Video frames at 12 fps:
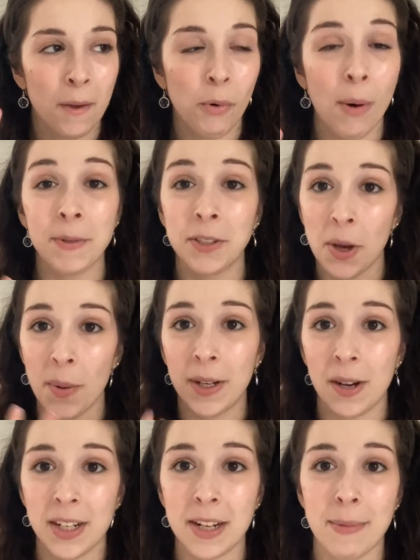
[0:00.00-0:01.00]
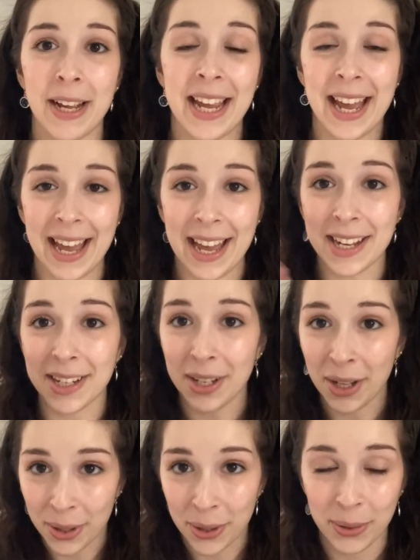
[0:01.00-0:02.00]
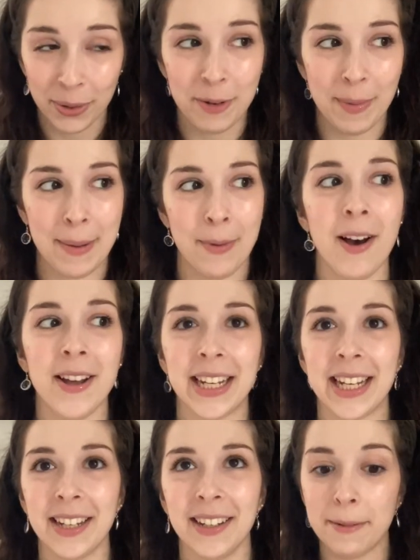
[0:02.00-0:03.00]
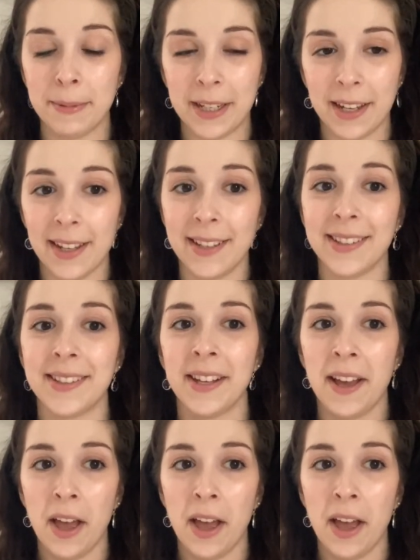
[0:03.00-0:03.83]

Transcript: what was going on in my head through my body because